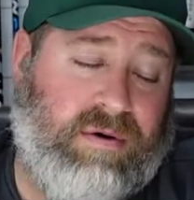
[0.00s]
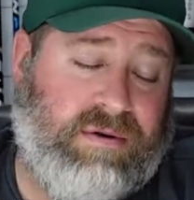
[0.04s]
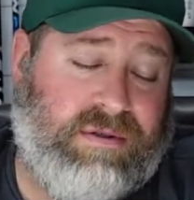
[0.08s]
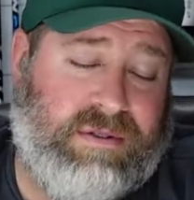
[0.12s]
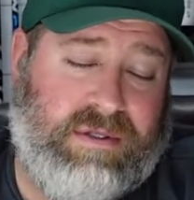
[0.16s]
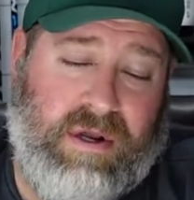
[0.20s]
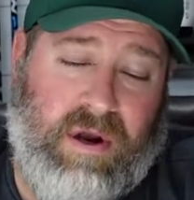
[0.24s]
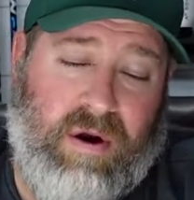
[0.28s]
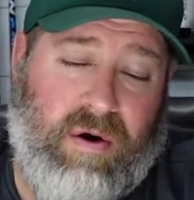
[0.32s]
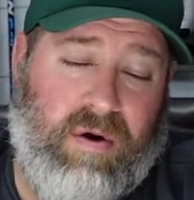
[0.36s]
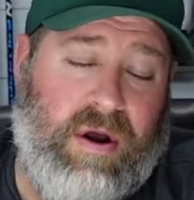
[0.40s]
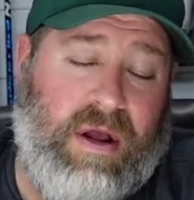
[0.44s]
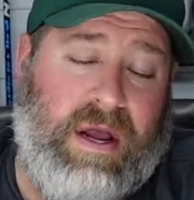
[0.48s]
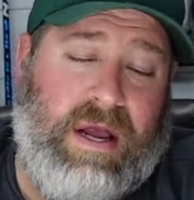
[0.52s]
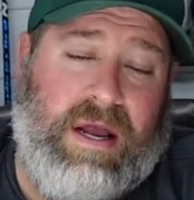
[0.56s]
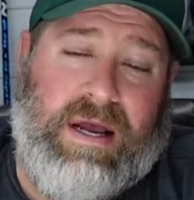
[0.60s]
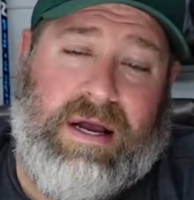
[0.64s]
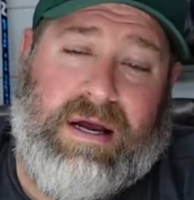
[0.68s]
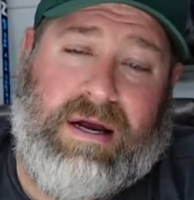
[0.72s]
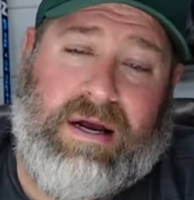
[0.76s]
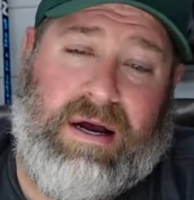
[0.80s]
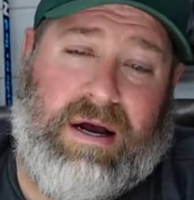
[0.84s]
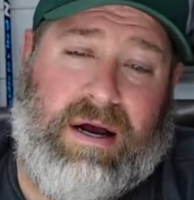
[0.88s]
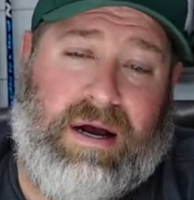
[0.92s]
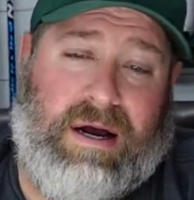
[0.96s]
So
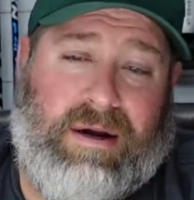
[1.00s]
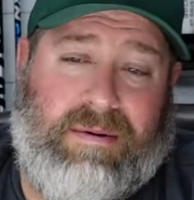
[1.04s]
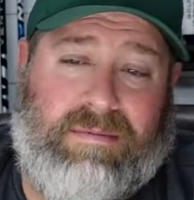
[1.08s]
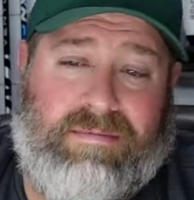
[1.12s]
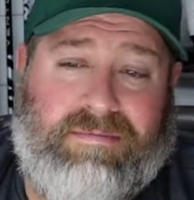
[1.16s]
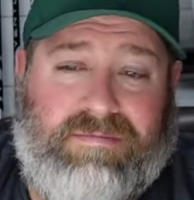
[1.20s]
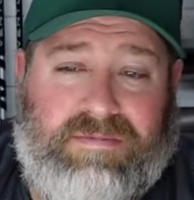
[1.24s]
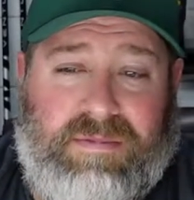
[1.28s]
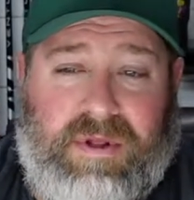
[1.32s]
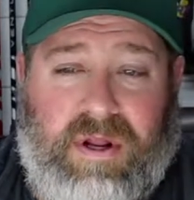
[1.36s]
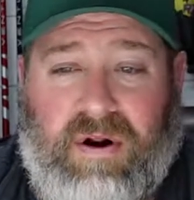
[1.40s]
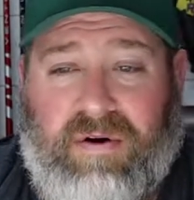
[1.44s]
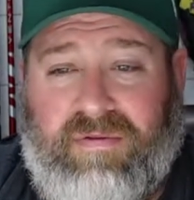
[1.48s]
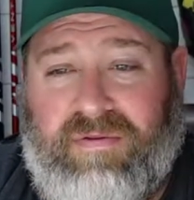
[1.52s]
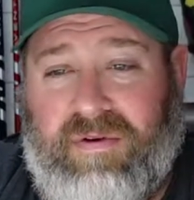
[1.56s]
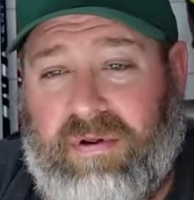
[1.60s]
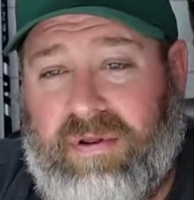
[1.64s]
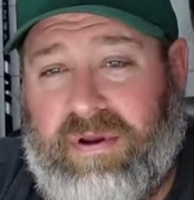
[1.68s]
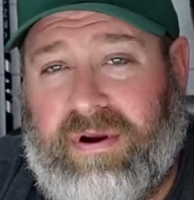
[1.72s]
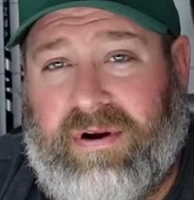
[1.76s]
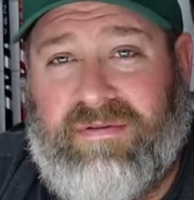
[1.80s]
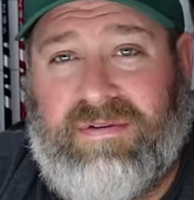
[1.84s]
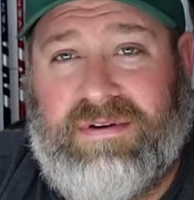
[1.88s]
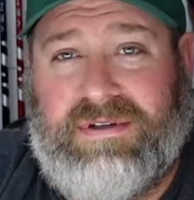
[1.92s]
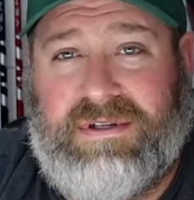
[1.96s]
if you're
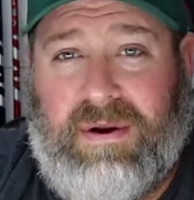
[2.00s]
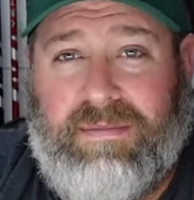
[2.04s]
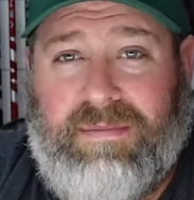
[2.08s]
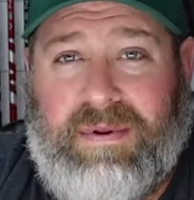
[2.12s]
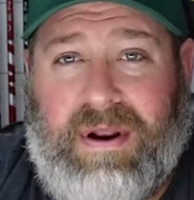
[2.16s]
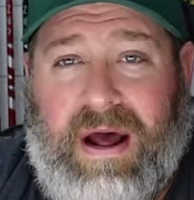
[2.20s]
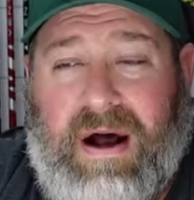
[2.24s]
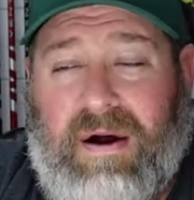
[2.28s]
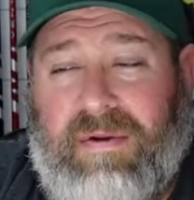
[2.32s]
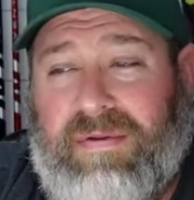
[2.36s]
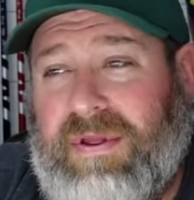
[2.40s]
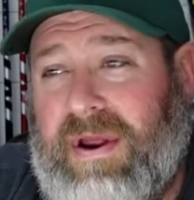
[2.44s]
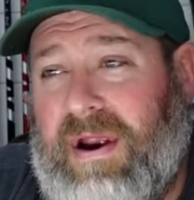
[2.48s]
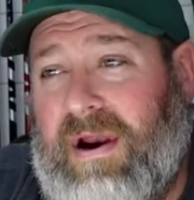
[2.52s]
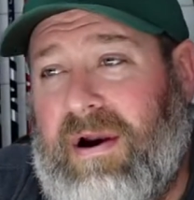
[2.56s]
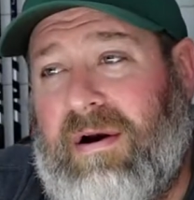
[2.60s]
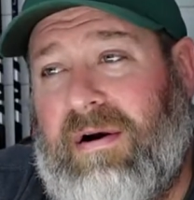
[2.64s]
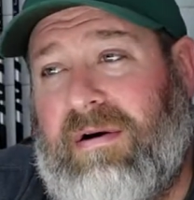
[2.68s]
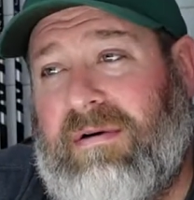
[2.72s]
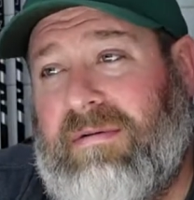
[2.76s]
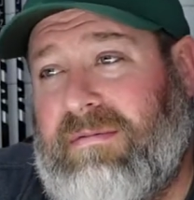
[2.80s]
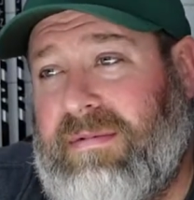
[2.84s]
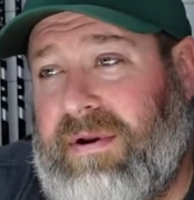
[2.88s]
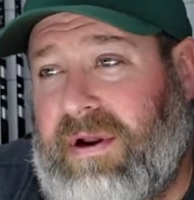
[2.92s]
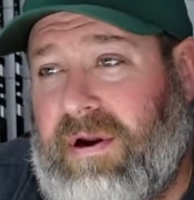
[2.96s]
looking for something out
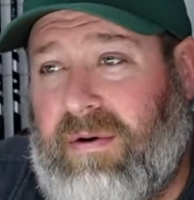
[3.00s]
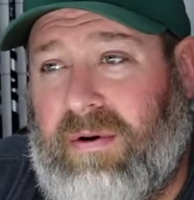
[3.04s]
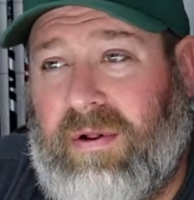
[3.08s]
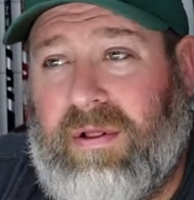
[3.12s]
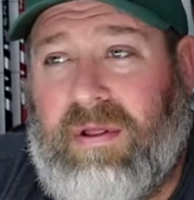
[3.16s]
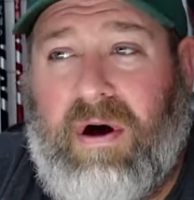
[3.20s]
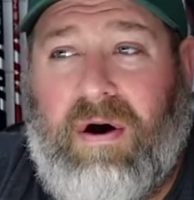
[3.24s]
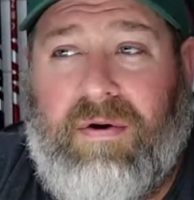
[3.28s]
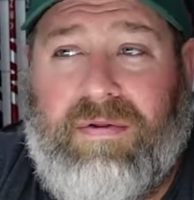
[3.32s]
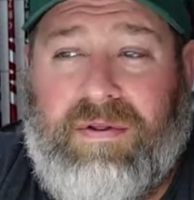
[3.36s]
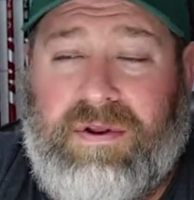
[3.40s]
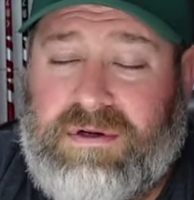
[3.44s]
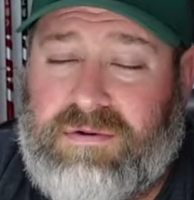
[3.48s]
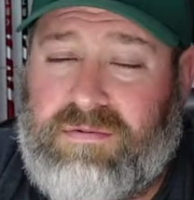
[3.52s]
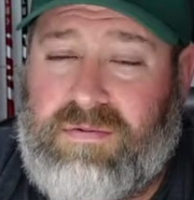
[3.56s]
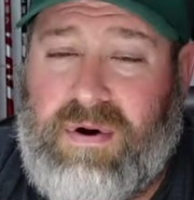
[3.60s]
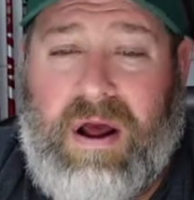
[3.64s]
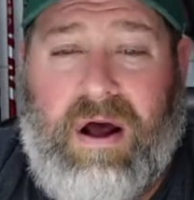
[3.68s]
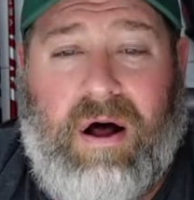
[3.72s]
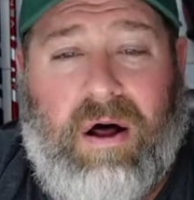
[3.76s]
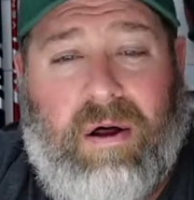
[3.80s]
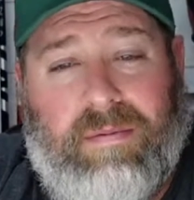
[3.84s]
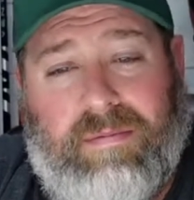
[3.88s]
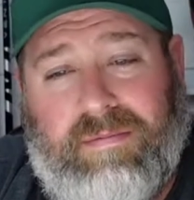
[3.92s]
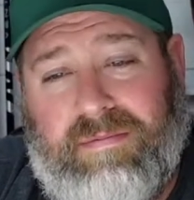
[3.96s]
there along this
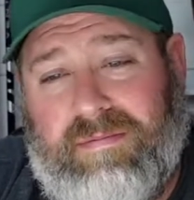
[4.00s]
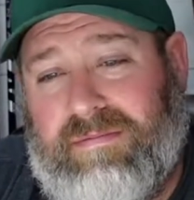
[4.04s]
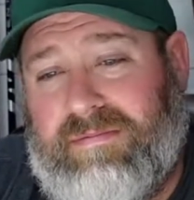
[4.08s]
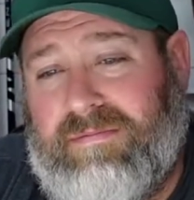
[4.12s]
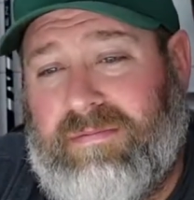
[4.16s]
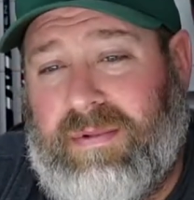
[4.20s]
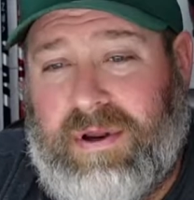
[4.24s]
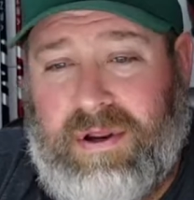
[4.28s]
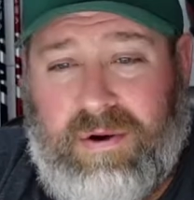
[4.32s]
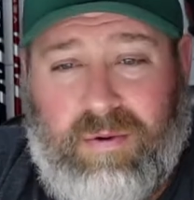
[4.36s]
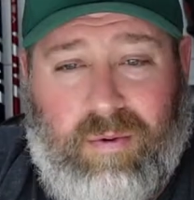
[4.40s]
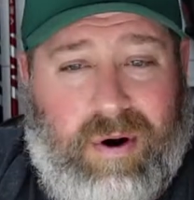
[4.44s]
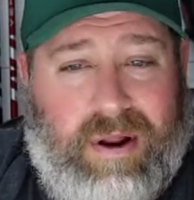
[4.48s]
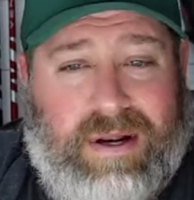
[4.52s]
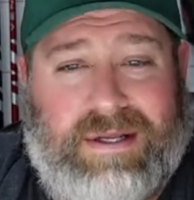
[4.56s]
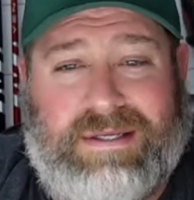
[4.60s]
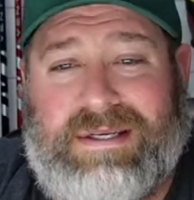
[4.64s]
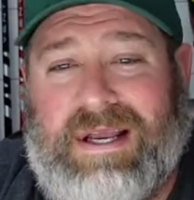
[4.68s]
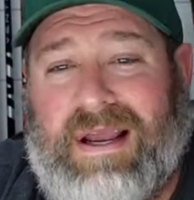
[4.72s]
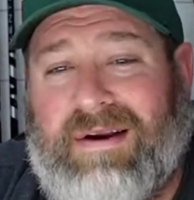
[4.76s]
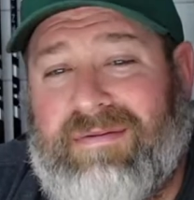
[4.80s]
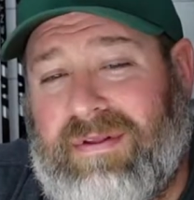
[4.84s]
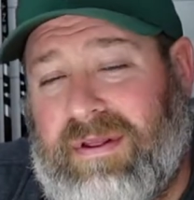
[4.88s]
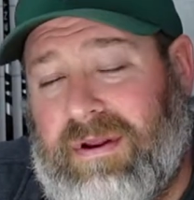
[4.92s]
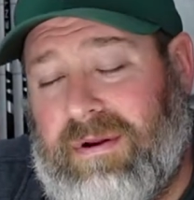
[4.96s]
realm, but you want to
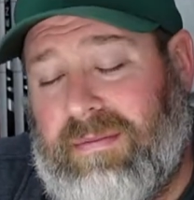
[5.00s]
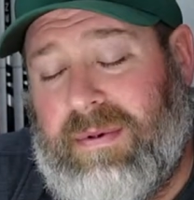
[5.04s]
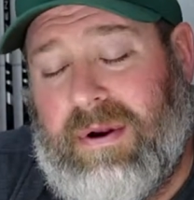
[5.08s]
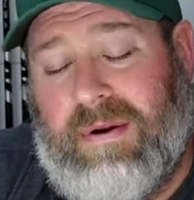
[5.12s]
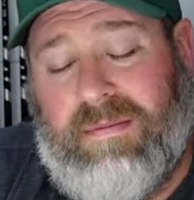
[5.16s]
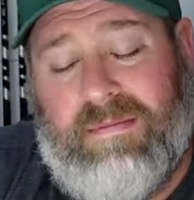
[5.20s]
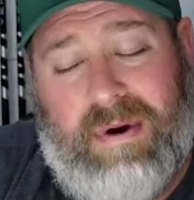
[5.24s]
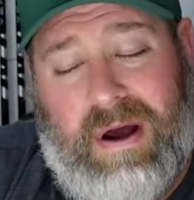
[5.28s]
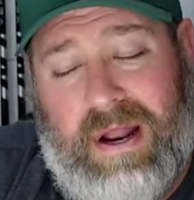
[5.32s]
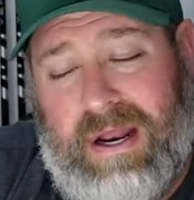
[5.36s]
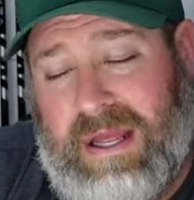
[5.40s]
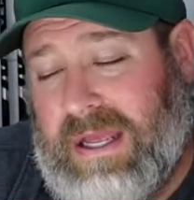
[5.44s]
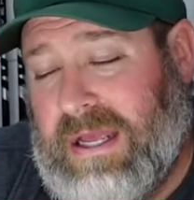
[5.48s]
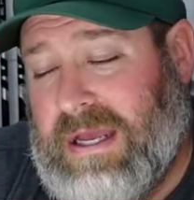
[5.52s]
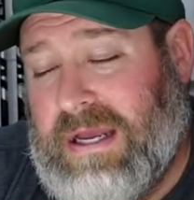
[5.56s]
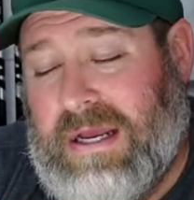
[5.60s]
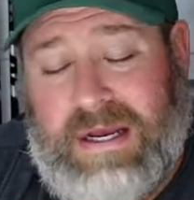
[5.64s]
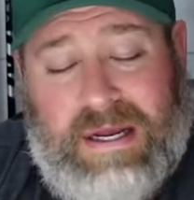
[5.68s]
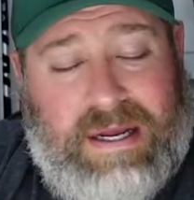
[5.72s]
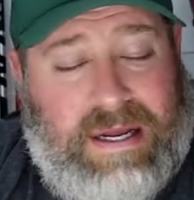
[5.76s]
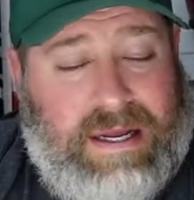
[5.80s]
save a little bit of money,